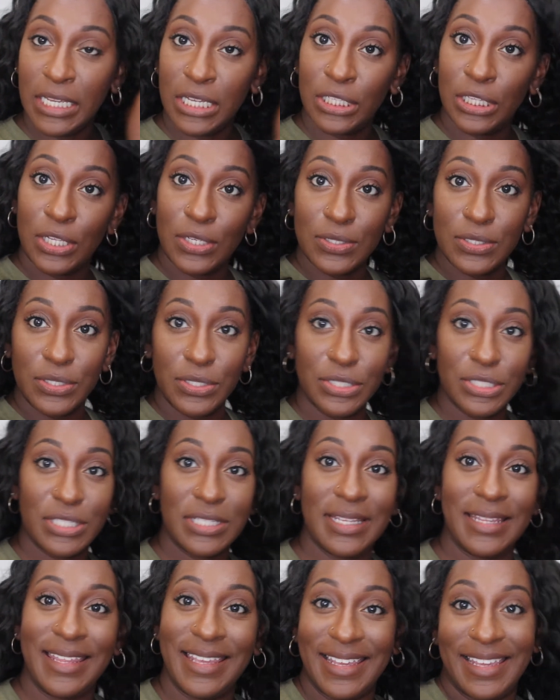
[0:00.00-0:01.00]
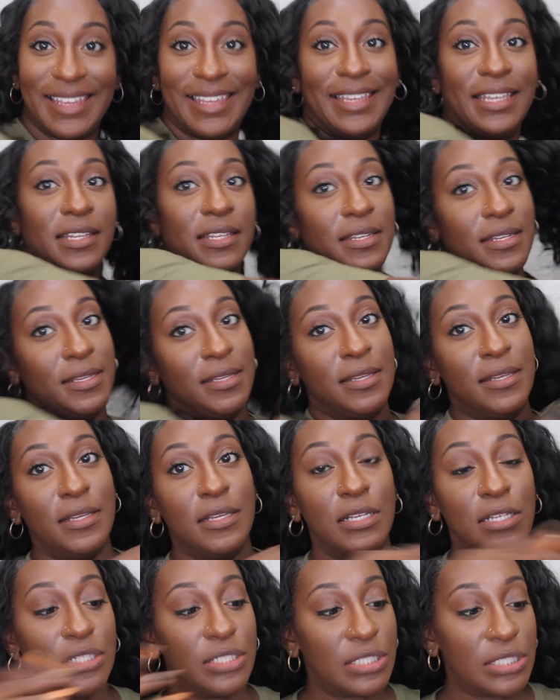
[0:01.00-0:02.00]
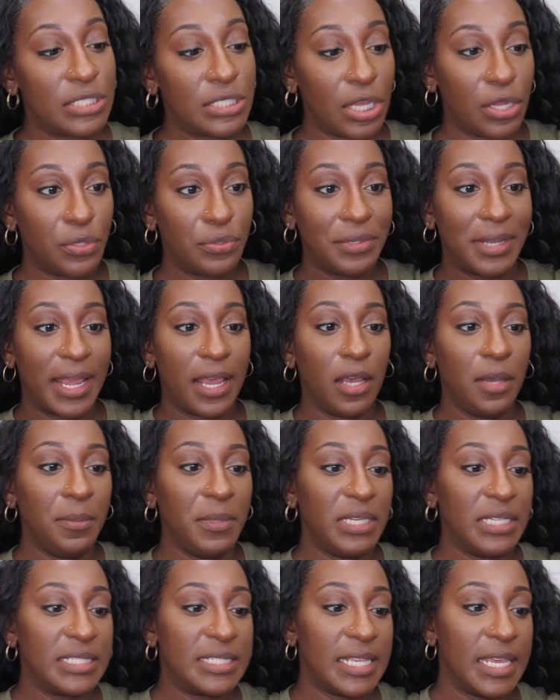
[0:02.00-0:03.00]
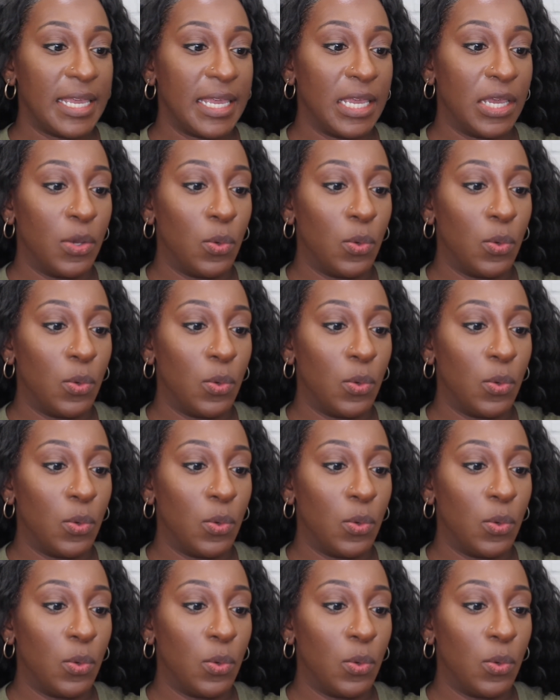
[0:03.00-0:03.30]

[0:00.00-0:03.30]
closer to the end. So now I'm going to take